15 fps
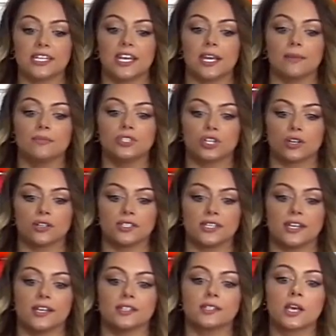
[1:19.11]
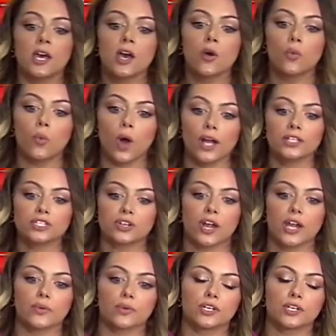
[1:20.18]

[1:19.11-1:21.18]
team jerseys, one trend